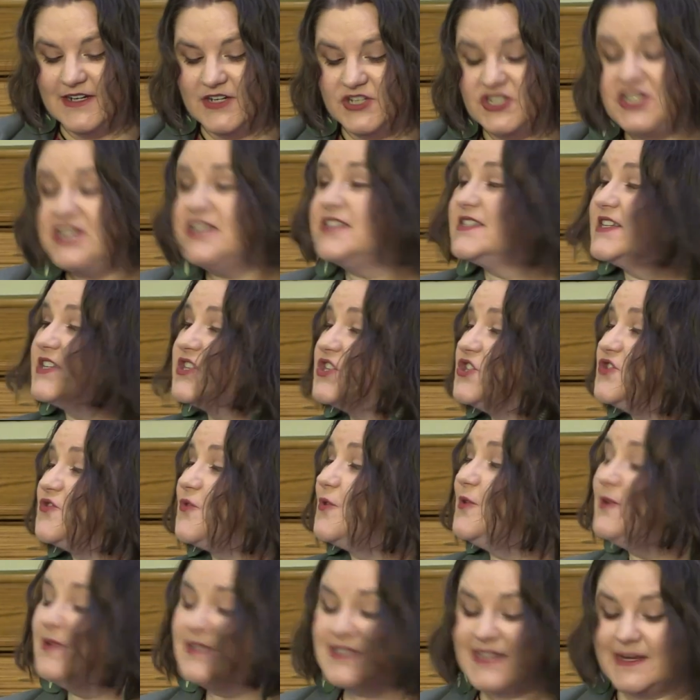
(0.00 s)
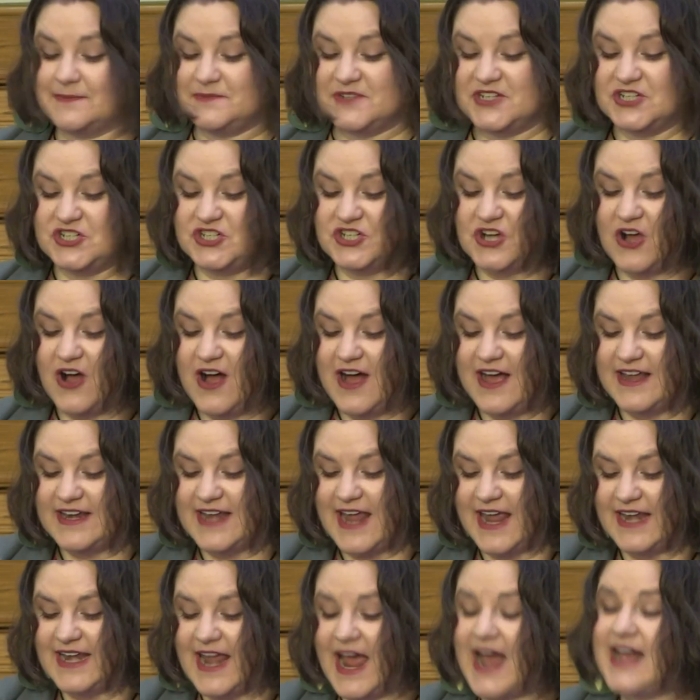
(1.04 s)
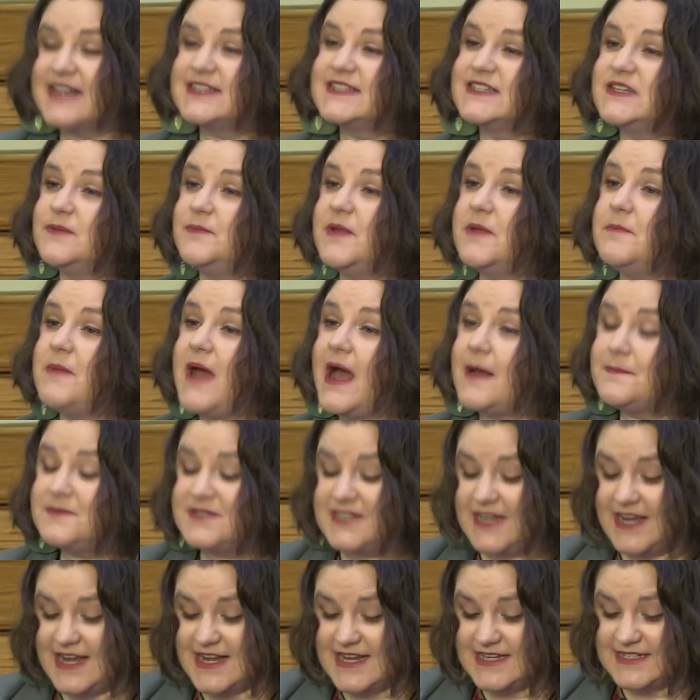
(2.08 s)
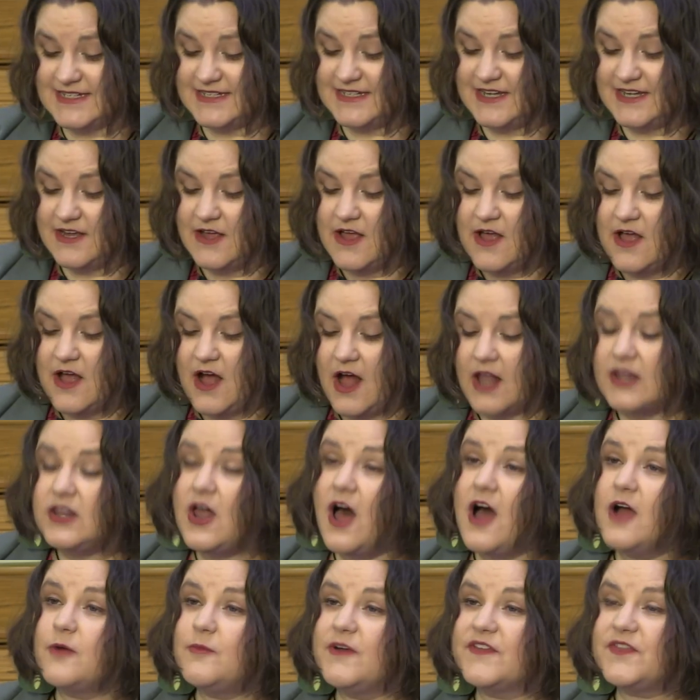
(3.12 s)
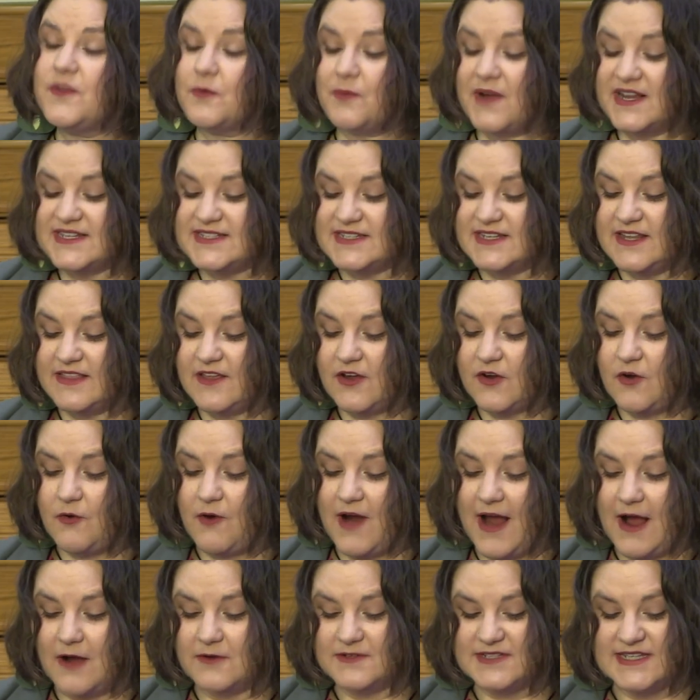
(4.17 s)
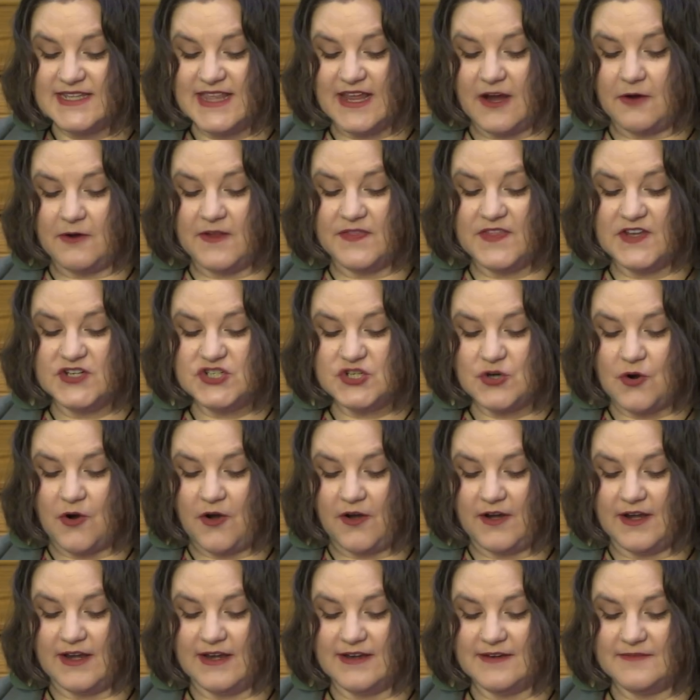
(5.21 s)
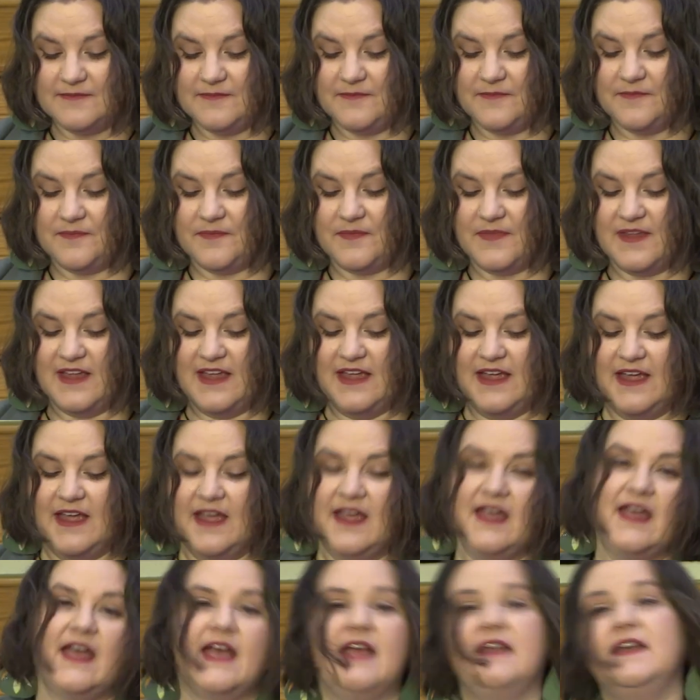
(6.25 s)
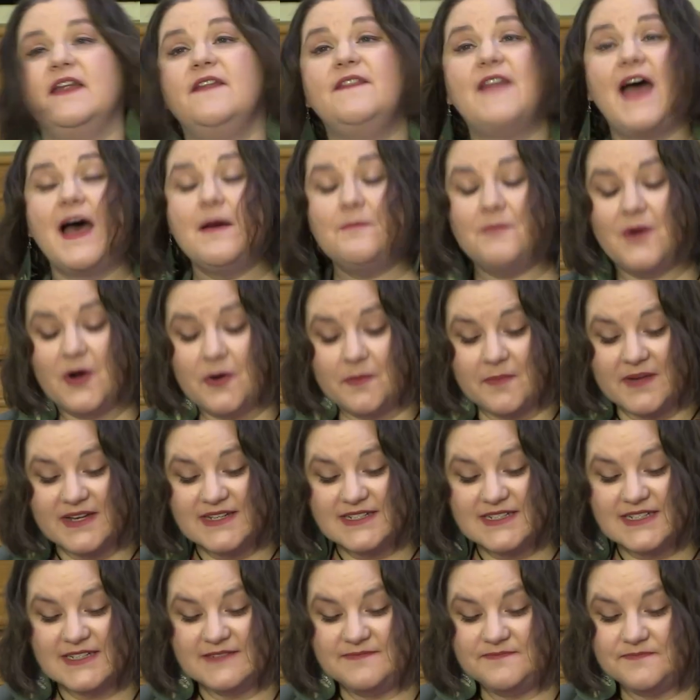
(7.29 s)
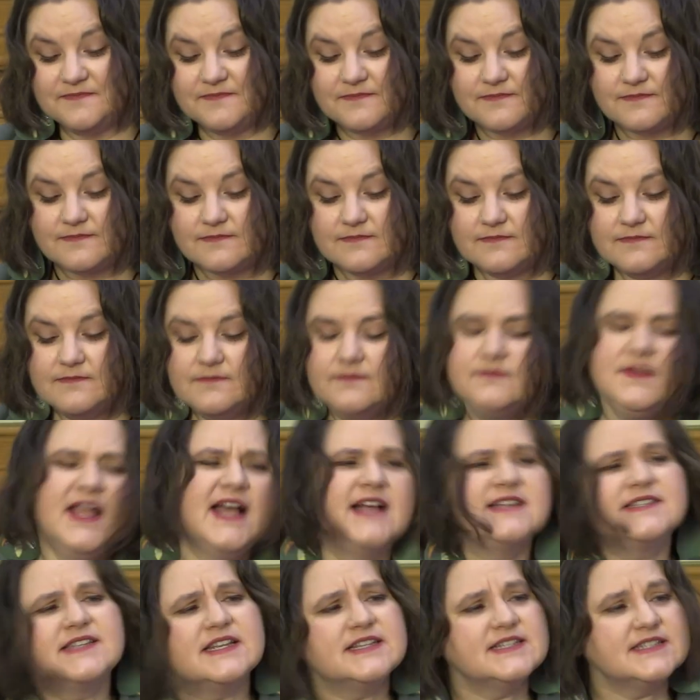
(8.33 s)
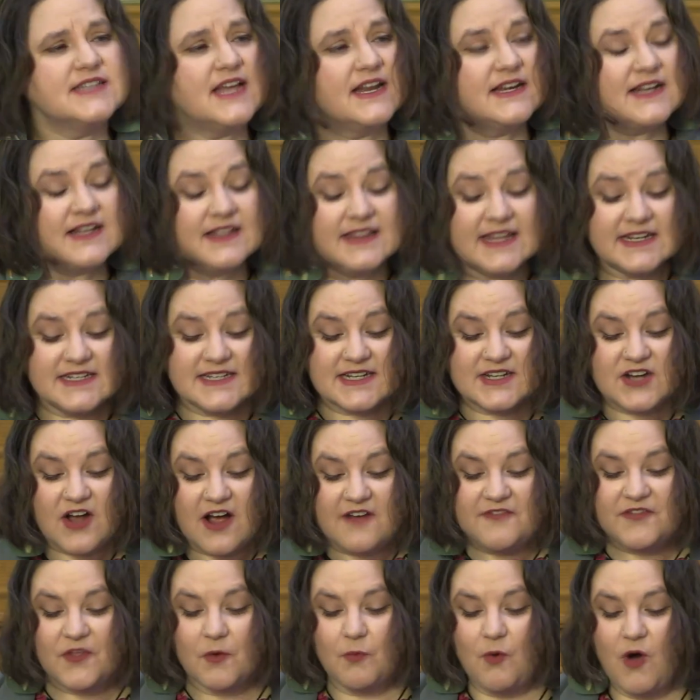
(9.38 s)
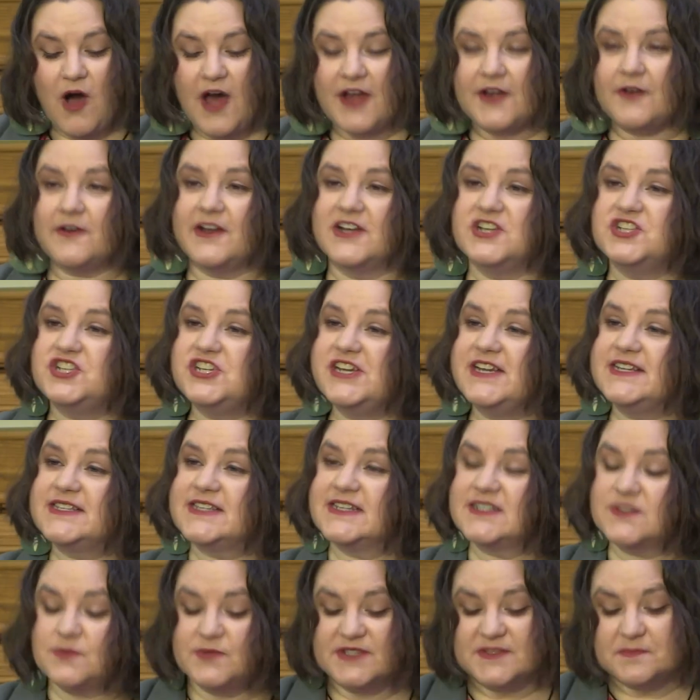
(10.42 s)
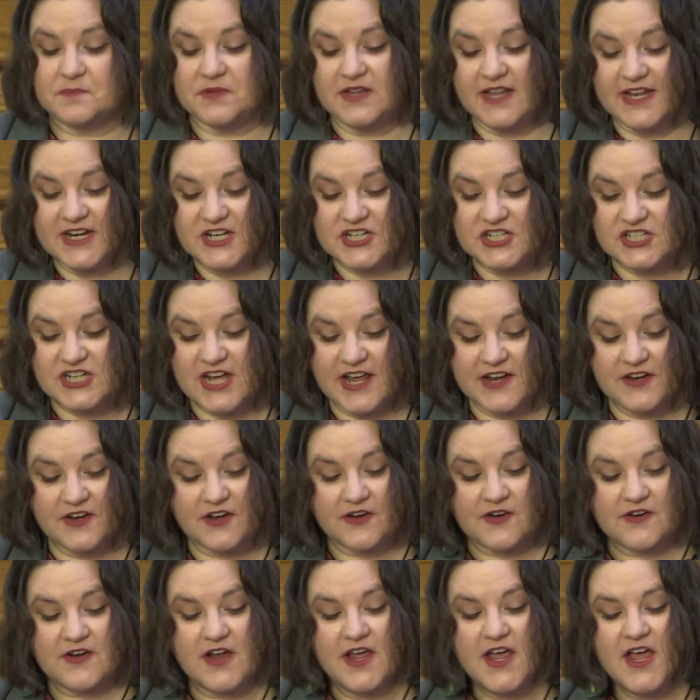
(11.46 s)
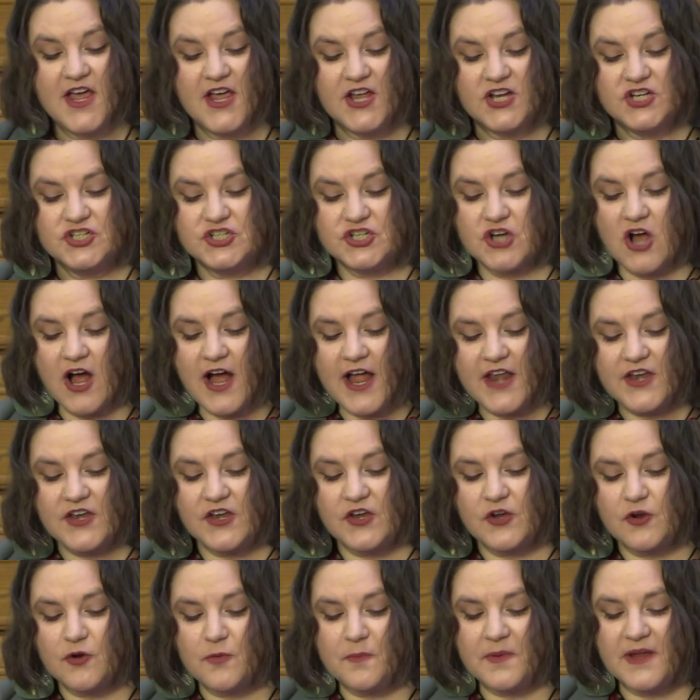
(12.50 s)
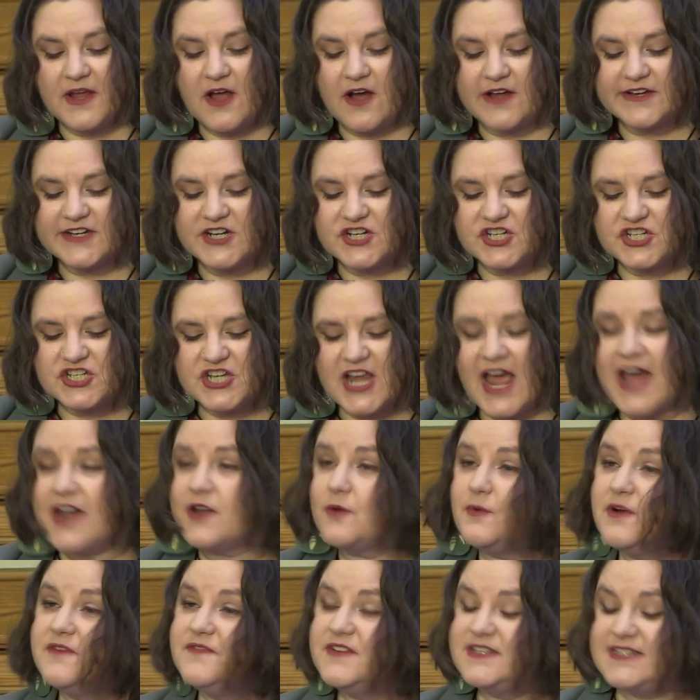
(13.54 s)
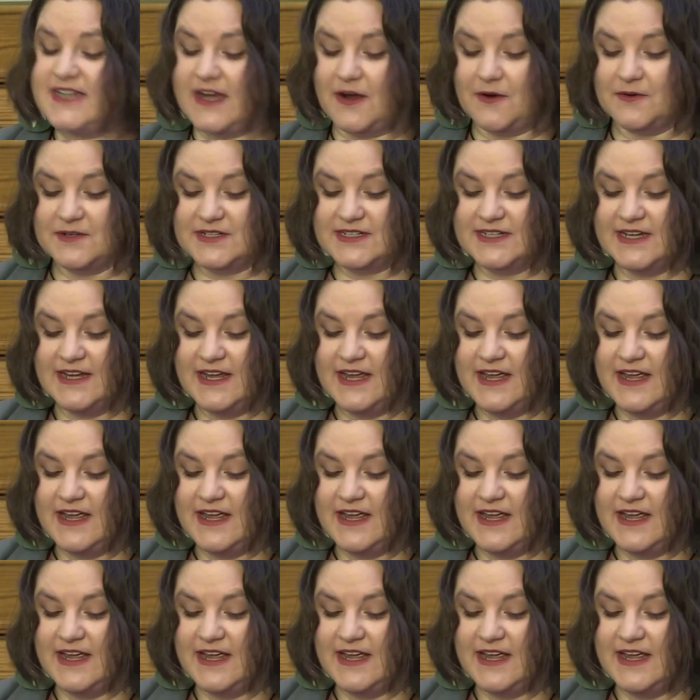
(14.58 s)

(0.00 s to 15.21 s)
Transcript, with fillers: Jesus strolls up to John and asks to be baptized along with the rest of the crowds there in the Jordan. And in that moment, as the sun glinted off the water and Jesus was plunged under, John knew beyond a shadow of a doubt